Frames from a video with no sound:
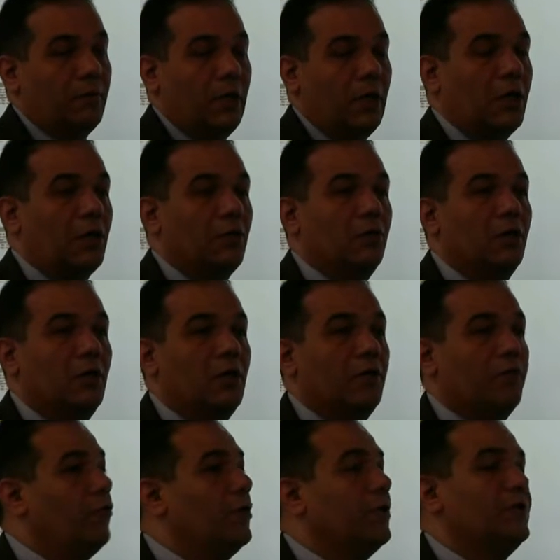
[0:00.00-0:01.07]
you know,
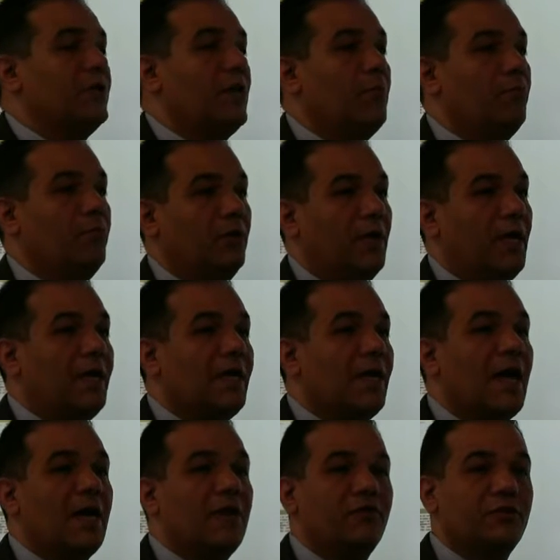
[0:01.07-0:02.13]
for example, any
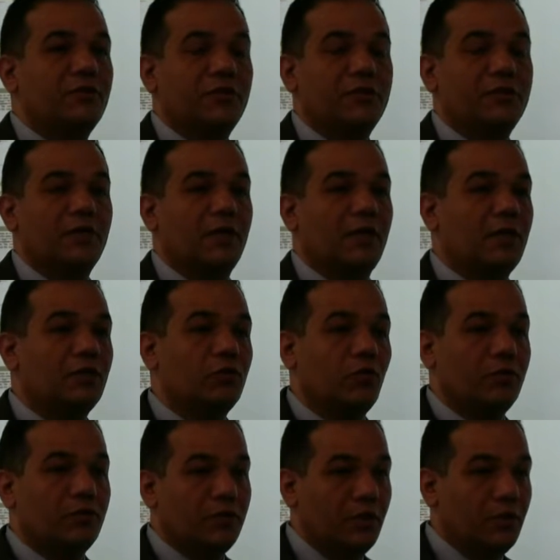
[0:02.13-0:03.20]
address is ends
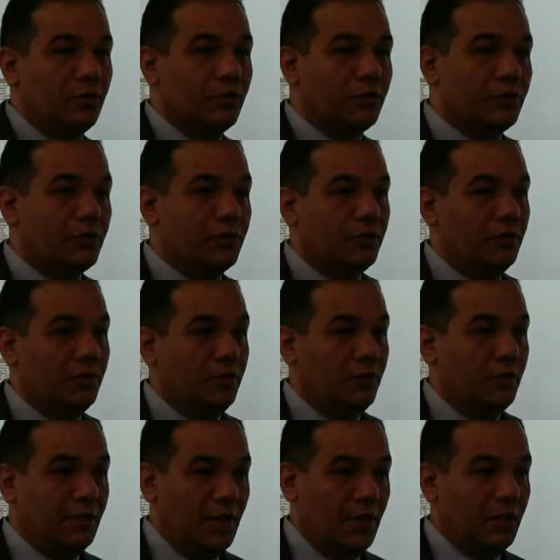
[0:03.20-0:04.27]
with zeros,
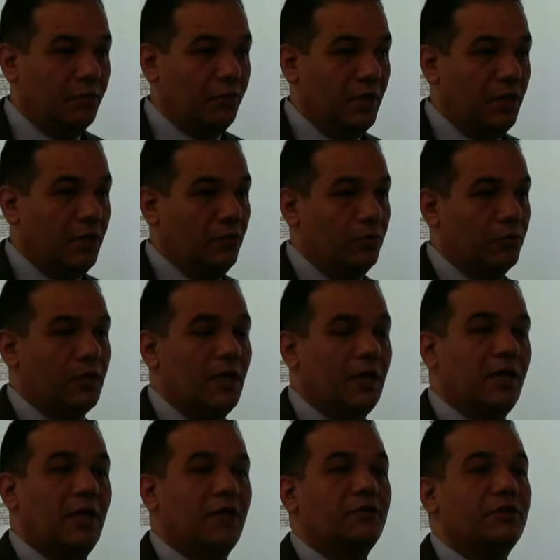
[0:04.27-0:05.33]
it cannot be used.
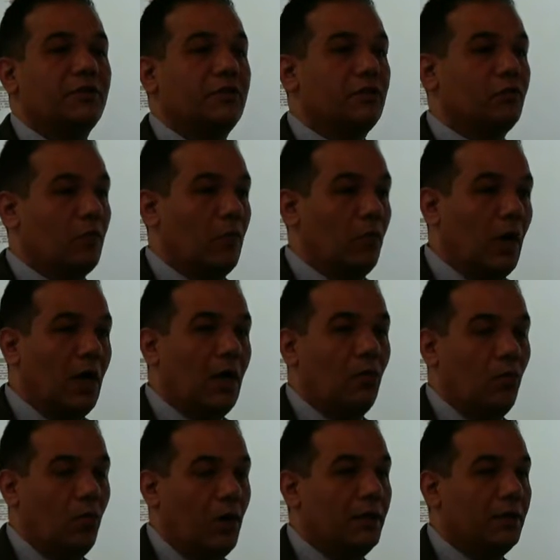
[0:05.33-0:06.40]
Any address ends with
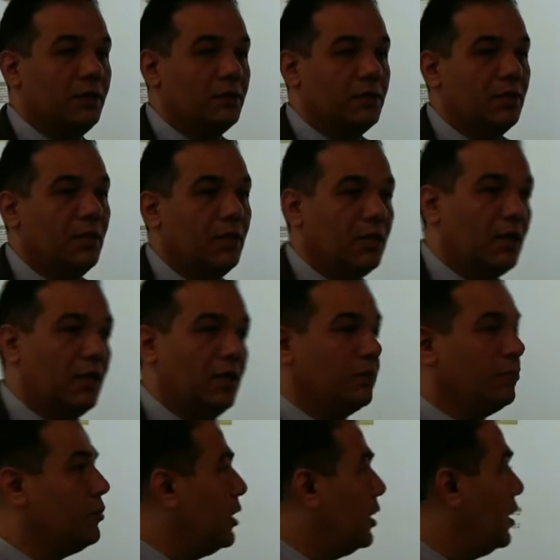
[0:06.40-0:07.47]
ones
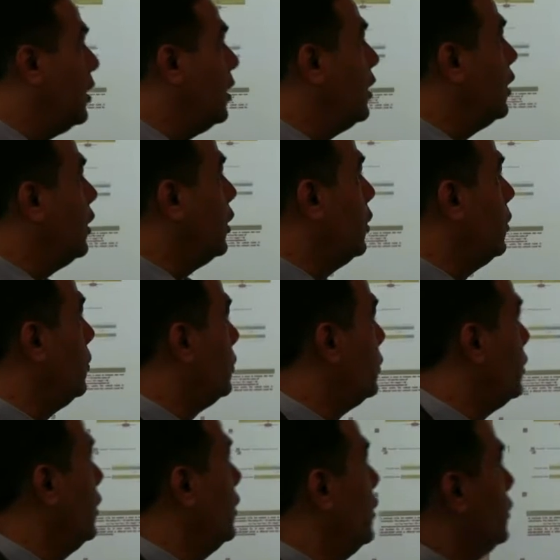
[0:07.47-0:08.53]
cannot be used.
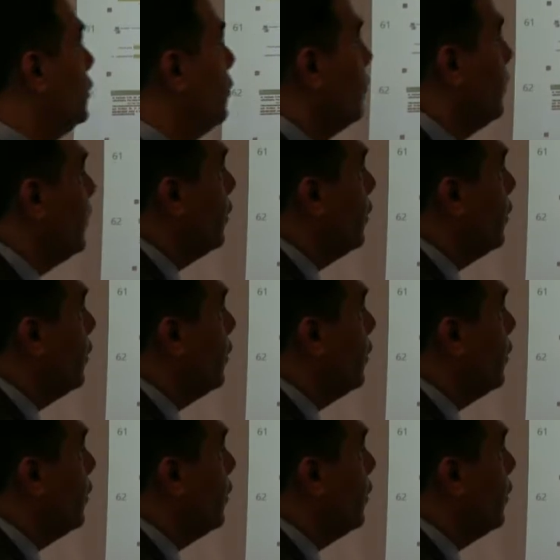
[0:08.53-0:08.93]
So with